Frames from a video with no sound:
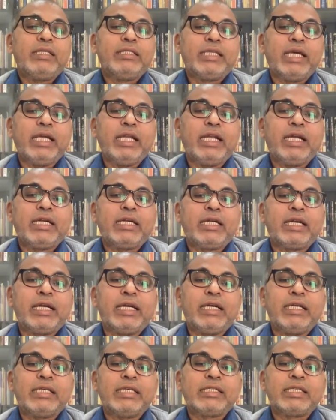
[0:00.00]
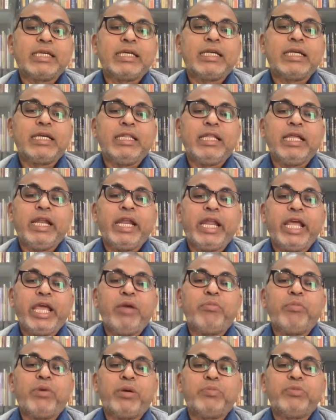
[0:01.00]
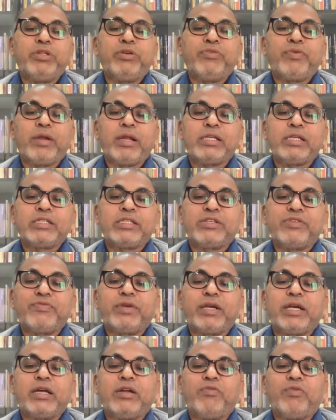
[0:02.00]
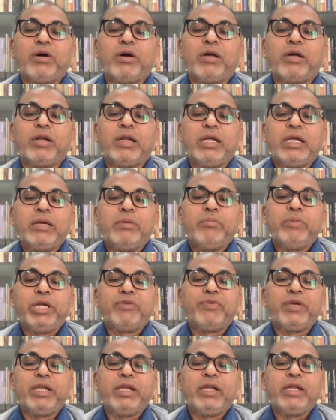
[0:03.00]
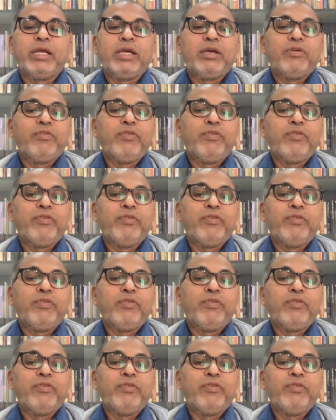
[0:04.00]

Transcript: Jaina traders in the name of the philosophical war between